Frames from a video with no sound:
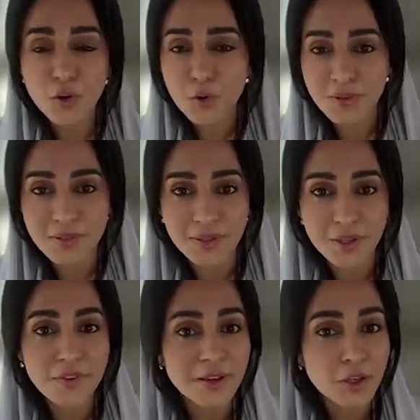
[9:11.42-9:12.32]
That's
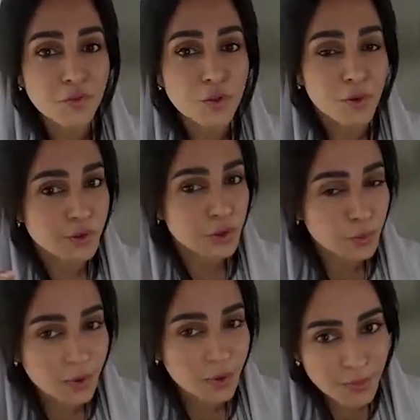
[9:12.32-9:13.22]
forbidden. If any of
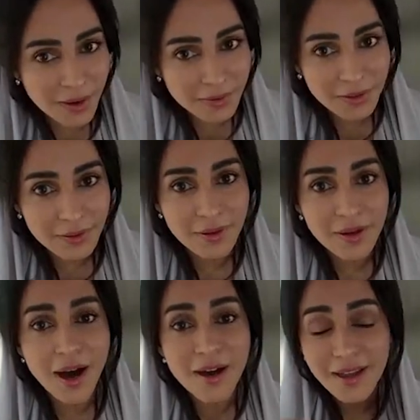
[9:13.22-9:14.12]
those tumor
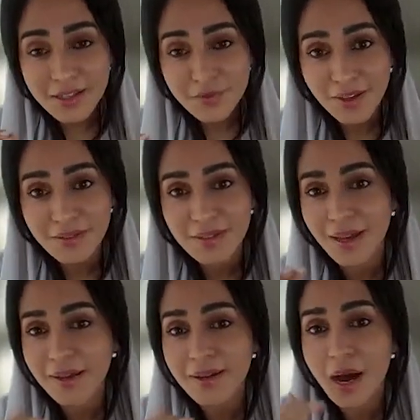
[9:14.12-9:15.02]
markers are
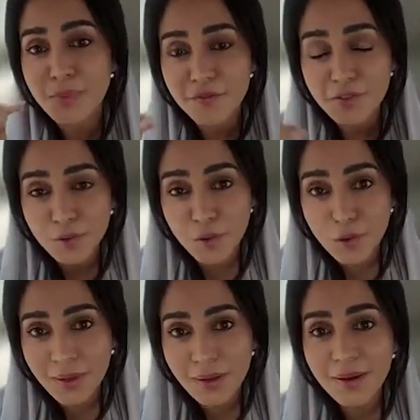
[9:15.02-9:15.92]
activated and above
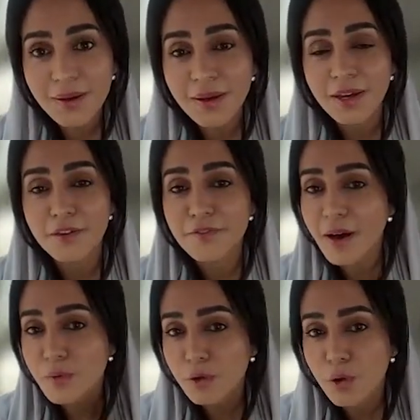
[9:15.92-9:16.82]
the normal,
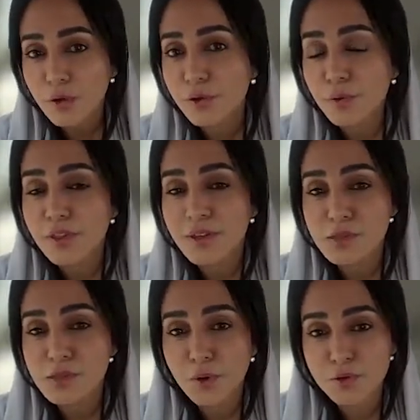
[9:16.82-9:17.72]
if I will go
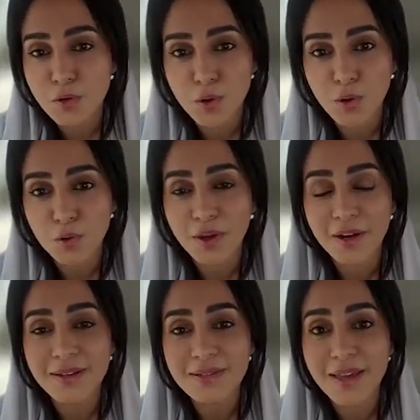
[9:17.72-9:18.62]
through this
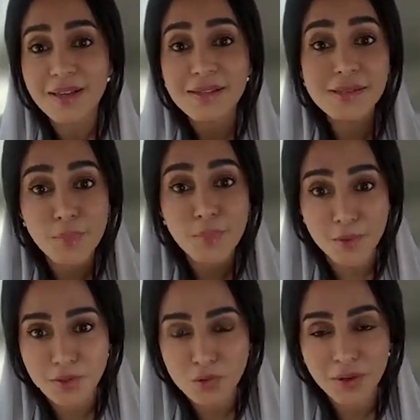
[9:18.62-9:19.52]
protocol where I take a
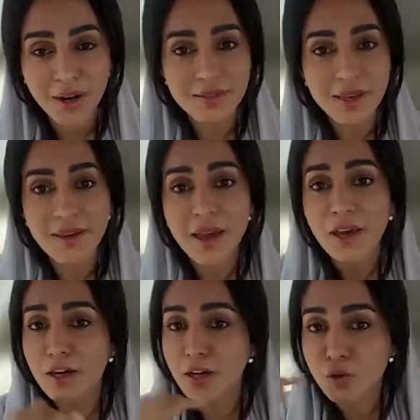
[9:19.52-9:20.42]
supplement, where I
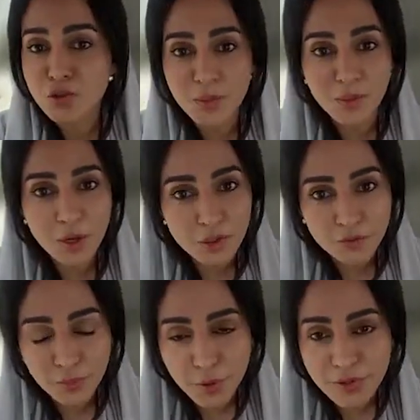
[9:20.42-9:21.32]
take a huge
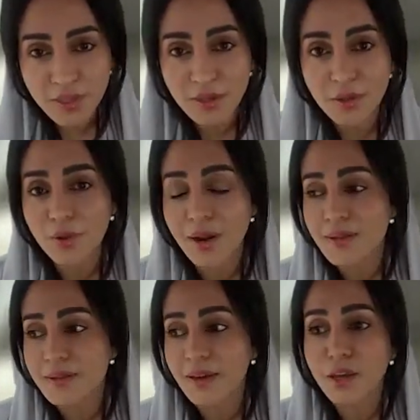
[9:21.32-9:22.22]
amount of protein,
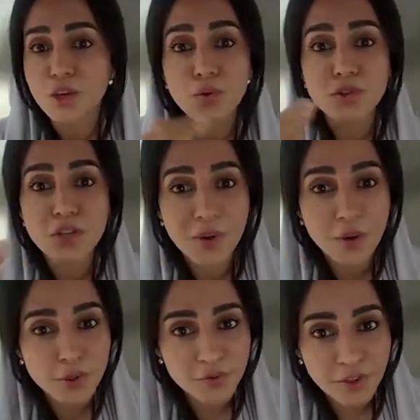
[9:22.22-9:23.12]
where I take a huge
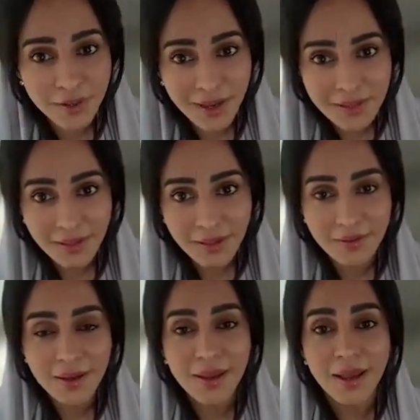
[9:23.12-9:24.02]
amount of
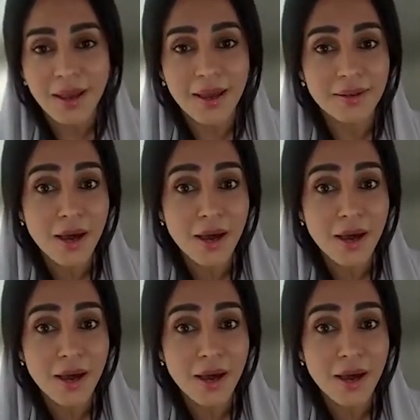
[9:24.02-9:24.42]
creatine,